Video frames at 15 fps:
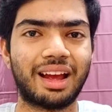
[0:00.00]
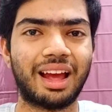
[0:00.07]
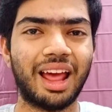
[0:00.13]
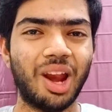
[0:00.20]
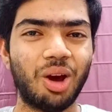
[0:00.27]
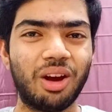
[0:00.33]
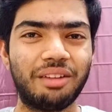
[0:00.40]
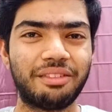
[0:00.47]

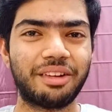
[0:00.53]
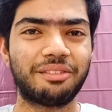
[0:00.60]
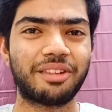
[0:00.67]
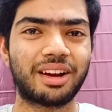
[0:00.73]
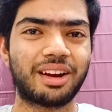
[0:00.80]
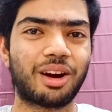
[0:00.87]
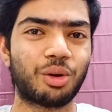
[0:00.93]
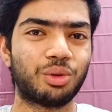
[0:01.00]
Hello
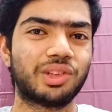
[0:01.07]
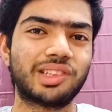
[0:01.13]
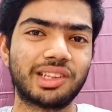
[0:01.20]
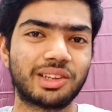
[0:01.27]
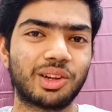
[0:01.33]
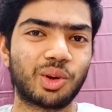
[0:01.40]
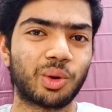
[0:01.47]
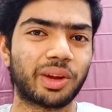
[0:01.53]
everyone, how is
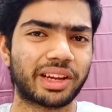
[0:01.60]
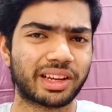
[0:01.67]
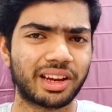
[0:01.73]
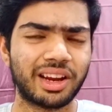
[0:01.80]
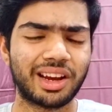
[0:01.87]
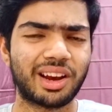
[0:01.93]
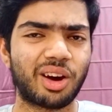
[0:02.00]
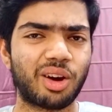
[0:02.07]
it going?
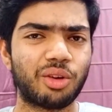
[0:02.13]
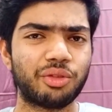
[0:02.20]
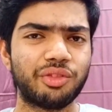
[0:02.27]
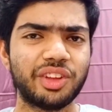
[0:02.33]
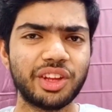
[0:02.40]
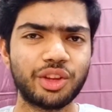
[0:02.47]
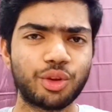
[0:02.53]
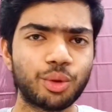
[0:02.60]
Now
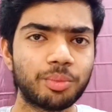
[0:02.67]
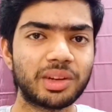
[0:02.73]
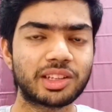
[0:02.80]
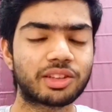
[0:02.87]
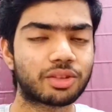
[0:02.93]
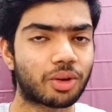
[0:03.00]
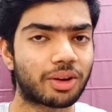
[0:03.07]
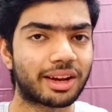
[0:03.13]
we
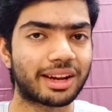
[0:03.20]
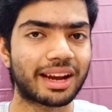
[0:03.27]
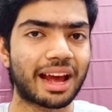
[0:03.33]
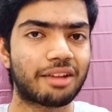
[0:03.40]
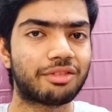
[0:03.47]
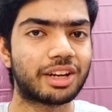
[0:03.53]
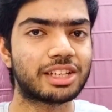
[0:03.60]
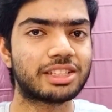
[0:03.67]
humans on an
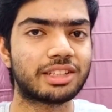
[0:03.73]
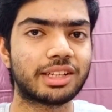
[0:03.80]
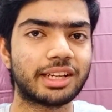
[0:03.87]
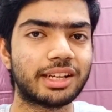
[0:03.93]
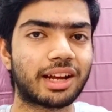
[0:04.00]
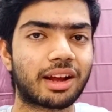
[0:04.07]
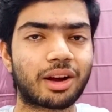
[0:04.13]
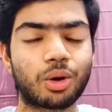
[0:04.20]
average
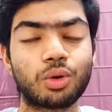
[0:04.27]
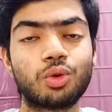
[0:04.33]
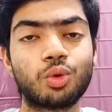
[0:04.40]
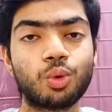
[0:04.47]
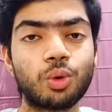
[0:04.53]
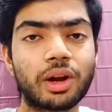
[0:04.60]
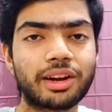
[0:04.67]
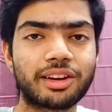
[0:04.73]
read around
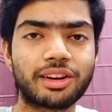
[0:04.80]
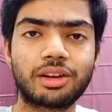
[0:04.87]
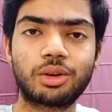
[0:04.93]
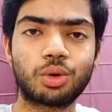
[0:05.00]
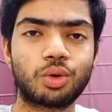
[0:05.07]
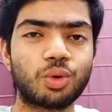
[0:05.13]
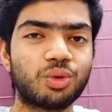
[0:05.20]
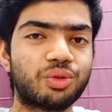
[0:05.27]
200
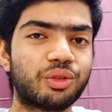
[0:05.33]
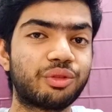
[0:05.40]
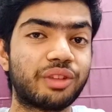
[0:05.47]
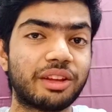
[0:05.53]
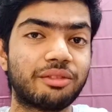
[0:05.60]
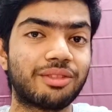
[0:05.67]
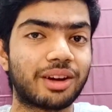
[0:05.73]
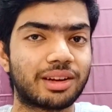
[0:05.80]
to
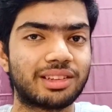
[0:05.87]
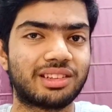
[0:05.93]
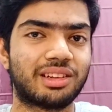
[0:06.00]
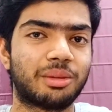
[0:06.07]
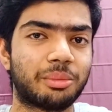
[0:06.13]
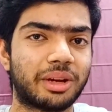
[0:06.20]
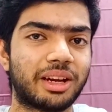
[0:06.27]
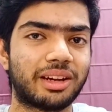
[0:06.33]
250 words in
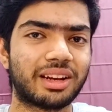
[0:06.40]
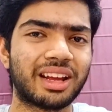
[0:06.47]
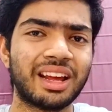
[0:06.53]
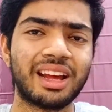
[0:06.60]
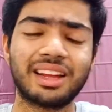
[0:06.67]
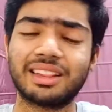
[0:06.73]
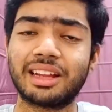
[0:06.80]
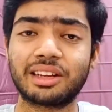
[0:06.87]
a minute.
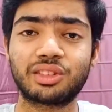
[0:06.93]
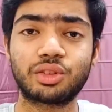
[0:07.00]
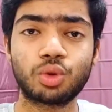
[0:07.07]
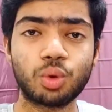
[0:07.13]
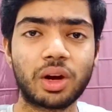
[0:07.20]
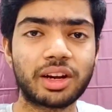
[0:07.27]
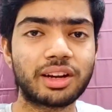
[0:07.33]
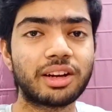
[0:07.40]
That's
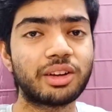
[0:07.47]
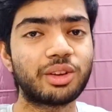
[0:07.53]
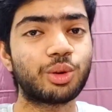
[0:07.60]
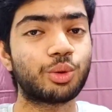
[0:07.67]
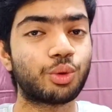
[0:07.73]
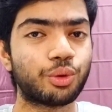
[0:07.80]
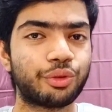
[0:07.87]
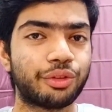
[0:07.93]
200 to
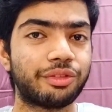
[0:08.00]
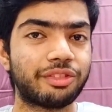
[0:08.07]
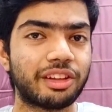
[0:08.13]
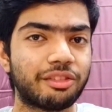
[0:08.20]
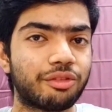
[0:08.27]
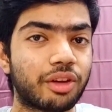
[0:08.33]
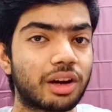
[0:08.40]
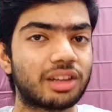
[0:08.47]

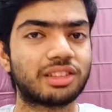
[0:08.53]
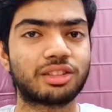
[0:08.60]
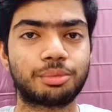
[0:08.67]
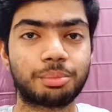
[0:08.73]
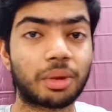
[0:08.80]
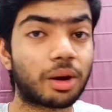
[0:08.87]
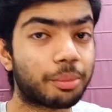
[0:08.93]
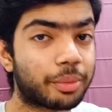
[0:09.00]
250 words
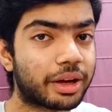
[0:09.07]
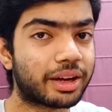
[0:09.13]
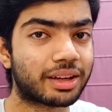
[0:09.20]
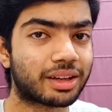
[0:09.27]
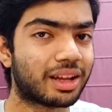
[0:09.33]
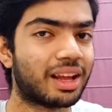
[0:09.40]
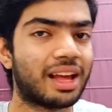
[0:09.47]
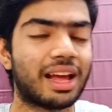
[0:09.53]
per minute.
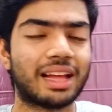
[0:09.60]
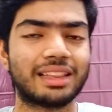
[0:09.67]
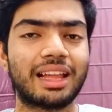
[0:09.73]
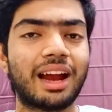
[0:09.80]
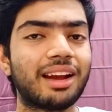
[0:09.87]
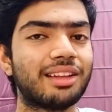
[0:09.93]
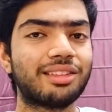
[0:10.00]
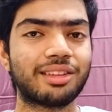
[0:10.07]
And
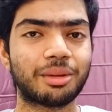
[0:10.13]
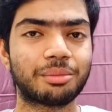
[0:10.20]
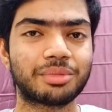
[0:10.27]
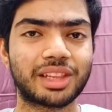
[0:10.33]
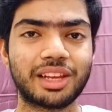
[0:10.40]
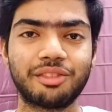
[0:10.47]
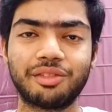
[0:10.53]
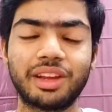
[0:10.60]
that is
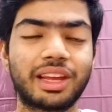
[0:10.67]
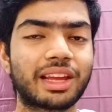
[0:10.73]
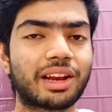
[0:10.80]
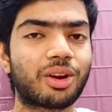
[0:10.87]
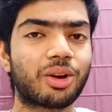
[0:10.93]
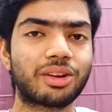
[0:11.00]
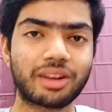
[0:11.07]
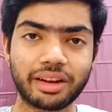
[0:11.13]
something we
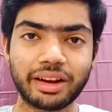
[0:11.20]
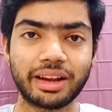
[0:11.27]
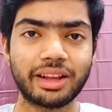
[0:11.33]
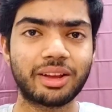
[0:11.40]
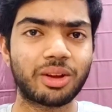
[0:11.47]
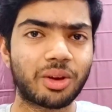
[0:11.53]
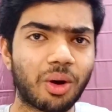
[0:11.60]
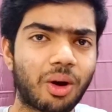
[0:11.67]
cannot
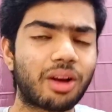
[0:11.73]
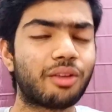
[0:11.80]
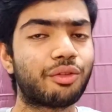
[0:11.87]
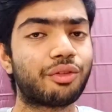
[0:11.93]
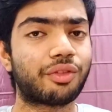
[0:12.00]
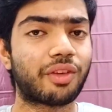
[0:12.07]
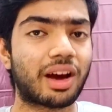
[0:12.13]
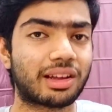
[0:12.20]
really call
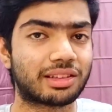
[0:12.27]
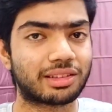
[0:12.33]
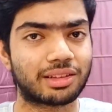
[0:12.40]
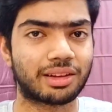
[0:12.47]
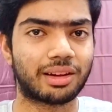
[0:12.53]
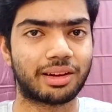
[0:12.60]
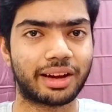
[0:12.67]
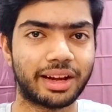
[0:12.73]

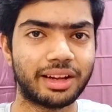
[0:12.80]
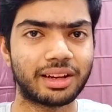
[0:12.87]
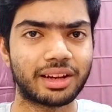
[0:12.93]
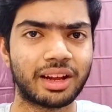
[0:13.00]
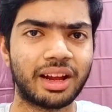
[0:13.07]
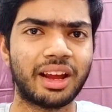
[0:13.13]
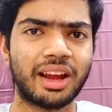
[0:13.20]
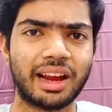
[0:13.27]
fast, right?
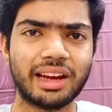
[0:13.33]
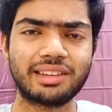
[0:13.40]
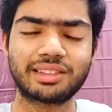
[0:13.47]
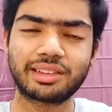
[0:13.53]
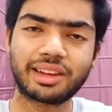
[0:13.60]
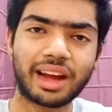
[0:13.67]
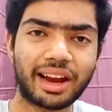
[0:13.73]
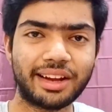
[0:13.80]

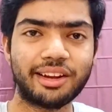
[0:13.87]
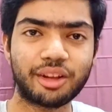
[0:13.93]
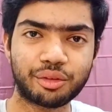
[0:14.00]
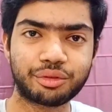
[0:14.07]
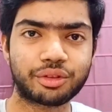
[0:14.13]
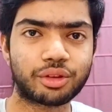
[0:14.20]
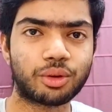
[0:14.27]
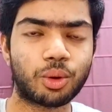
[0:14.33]
It's kind of
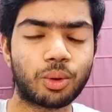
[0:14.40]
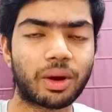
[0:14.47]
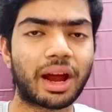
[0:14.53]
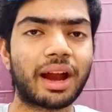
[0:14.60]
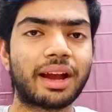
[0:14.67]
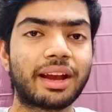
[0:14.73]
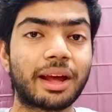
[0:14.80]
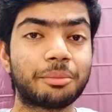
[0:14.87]
slow,
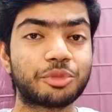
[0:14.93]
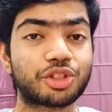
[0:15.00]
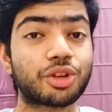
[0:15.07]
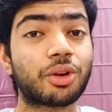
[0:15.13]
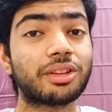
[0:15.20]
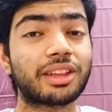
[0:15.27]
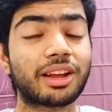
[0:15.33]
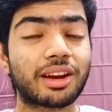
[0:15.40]
and I'm
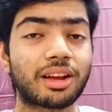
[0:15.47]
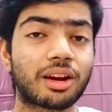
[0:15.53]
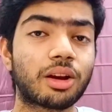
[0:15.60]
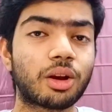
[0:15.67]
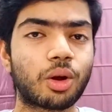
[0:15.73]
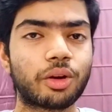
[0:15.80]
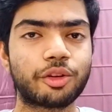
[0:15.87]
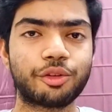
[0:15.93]
sure there are a
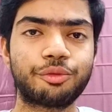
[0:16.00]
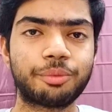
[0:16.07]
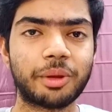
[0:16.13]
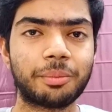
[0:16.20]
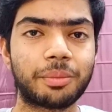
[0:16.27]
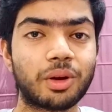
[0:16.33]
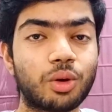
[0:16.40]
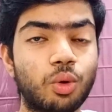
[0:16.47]
lot of
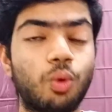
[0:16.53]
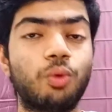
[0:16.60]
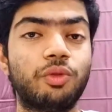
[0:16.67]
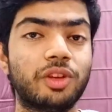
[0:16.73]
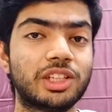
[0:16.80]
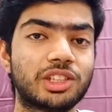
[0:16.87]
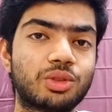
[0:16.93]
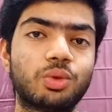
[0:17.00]
people who
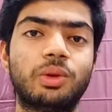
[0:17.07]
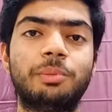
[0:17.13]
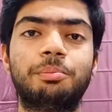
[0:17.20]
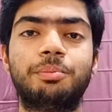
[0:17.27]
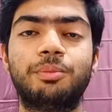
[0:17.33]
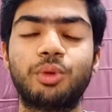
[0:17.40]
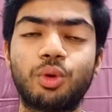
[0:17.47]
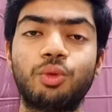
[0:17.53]
wish to
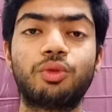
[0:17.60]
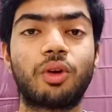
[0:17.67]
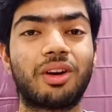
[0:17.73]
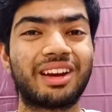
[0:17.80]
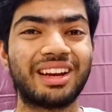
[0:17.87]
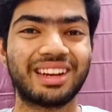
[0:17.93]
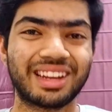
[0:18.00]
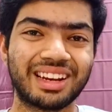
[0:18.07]
improve
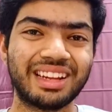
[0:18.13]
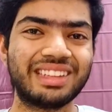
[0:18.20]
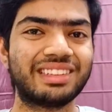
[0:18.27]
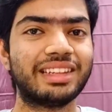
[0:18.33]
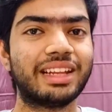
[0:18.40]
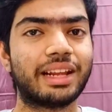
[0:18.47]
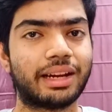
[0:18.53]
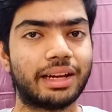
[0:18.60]
or
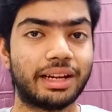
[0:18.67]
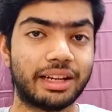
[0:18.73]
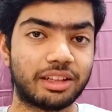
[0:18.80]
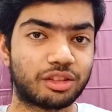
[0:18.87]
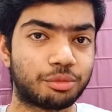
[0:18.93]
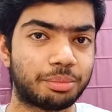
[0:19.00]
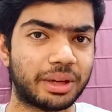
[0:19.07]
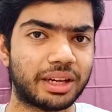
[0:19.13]
increase their reading
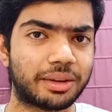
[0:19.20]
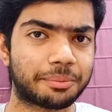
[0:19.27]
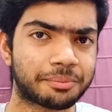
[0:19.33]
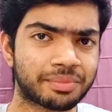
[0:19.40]
speed.